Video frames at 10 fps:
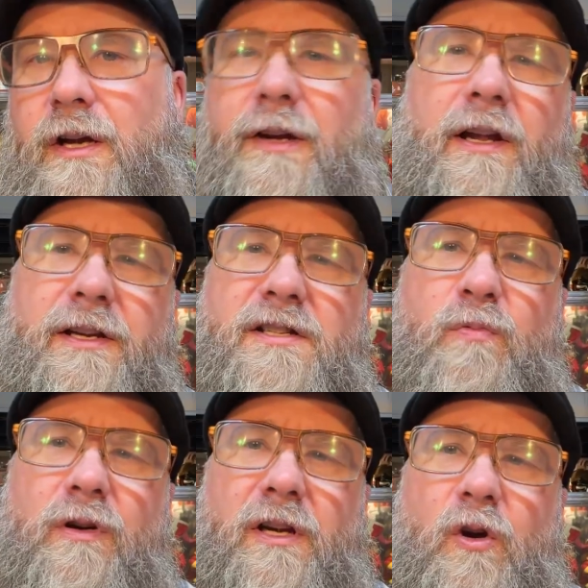Unlike his
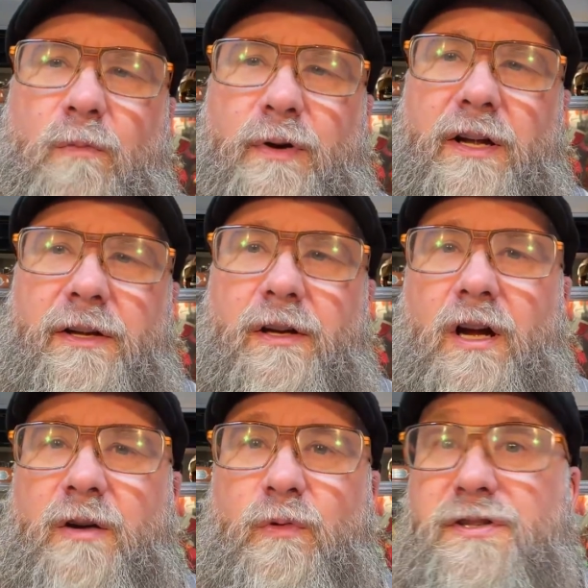Wookiee co-pilot,
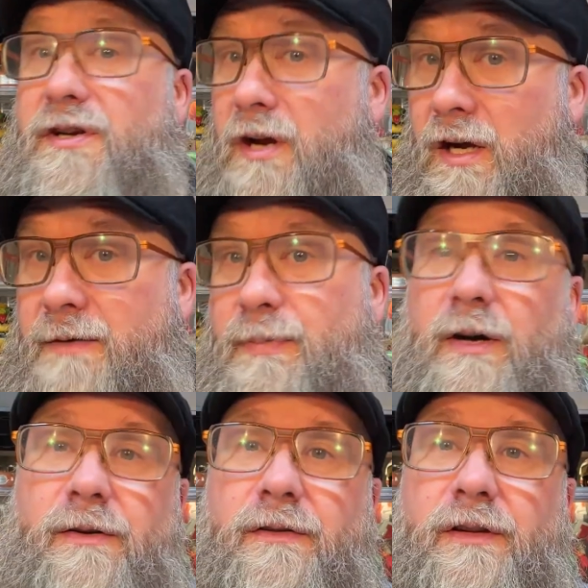Han was not
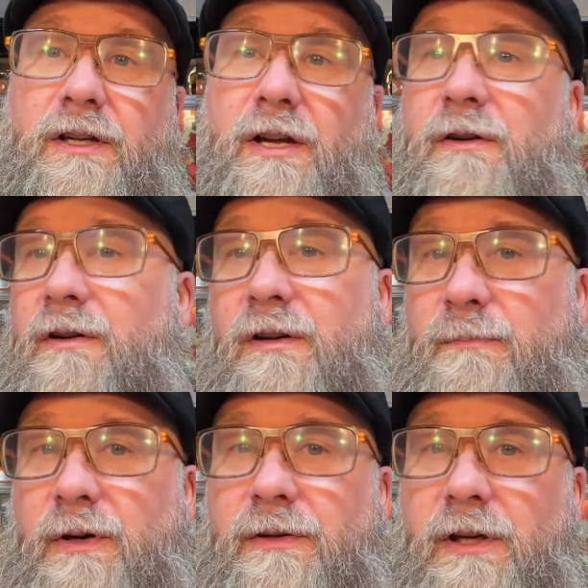part of the Kenner Early
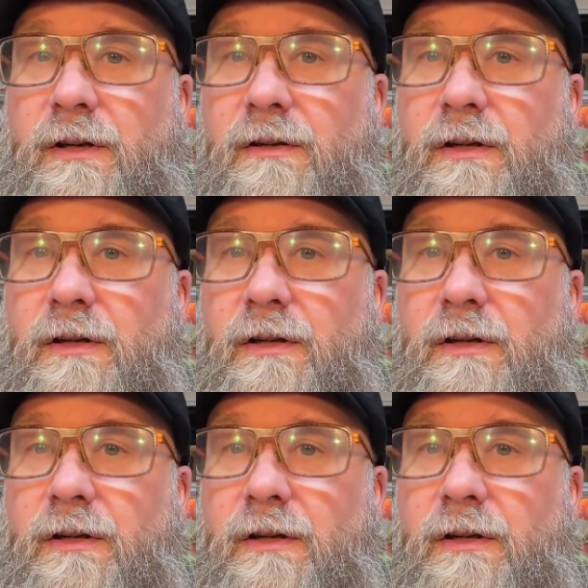Bird kit.